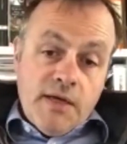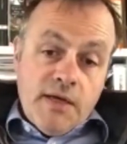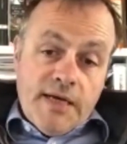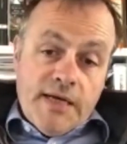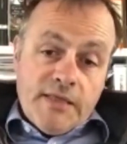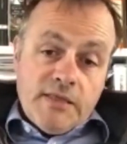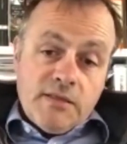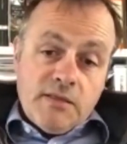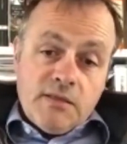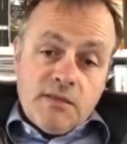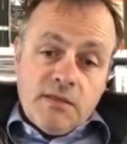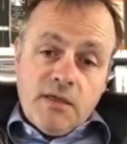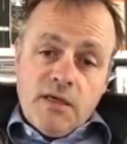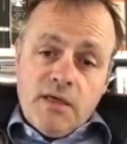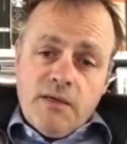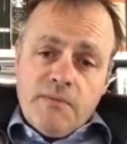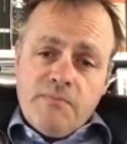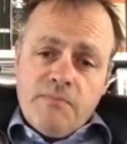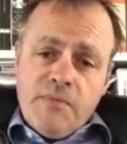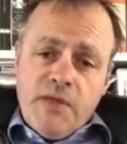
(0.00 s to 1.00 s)
and
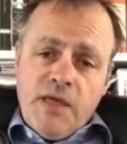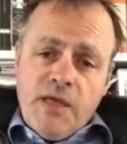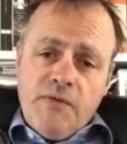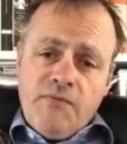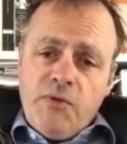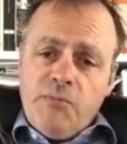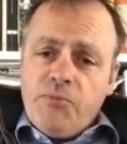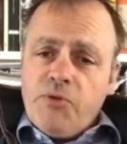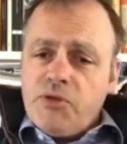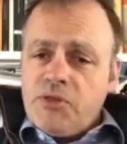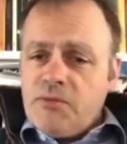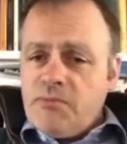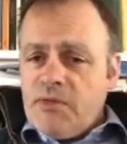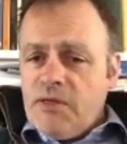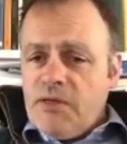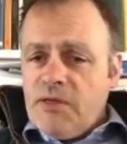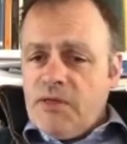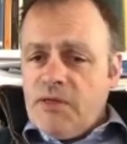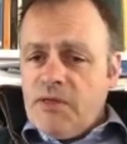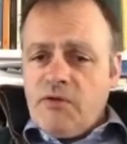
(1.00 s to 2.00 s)
if you put something
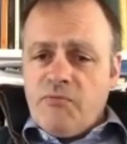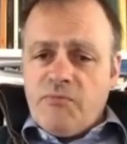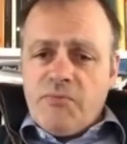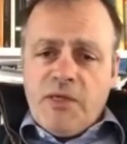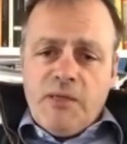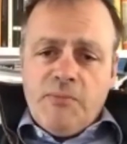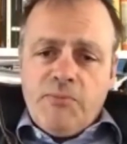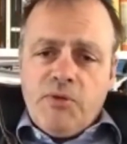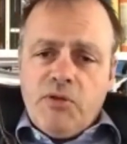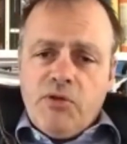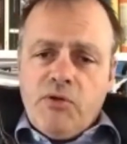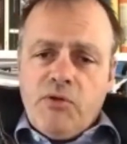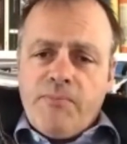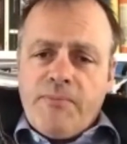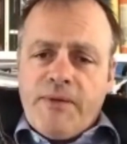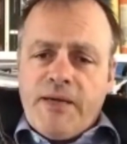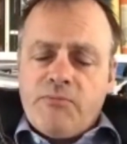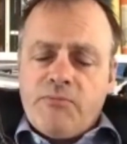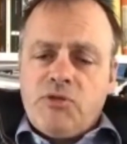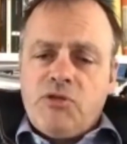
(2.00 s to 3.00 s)
in front of people who are
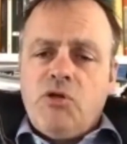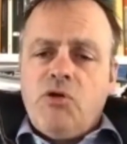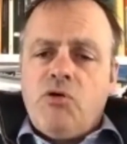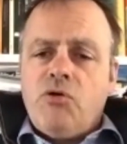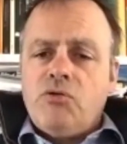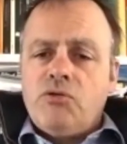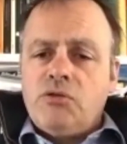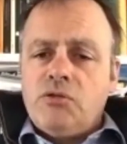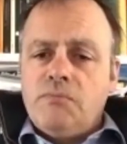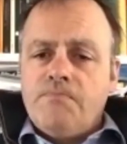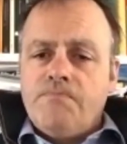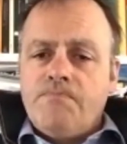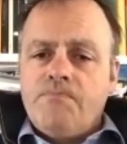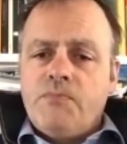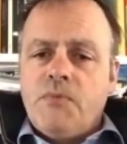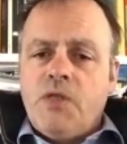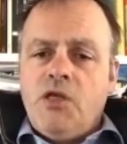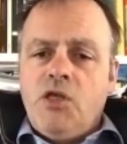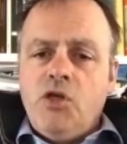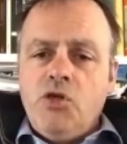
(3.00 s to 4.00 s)
perhaps not
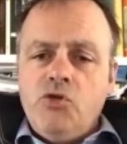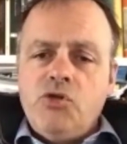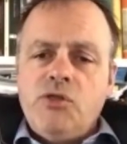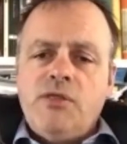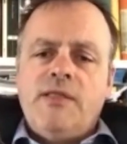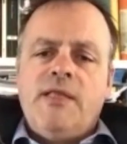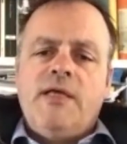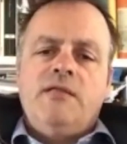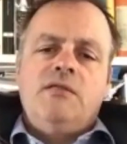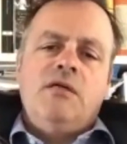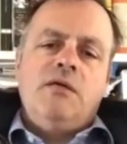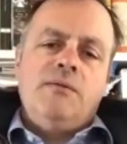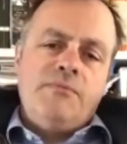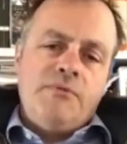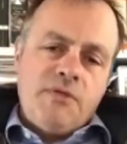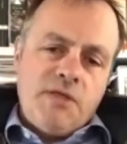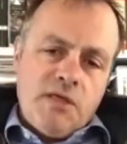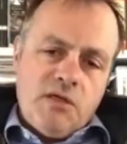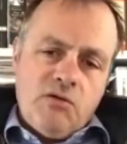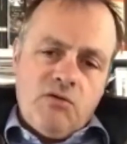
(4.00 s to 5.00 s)
using that type
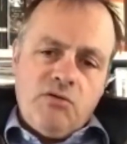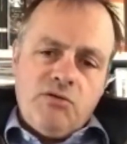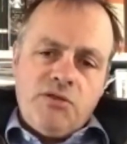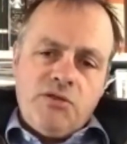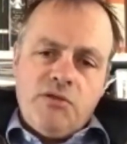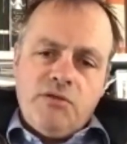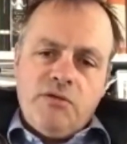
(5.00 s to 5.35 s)
of technology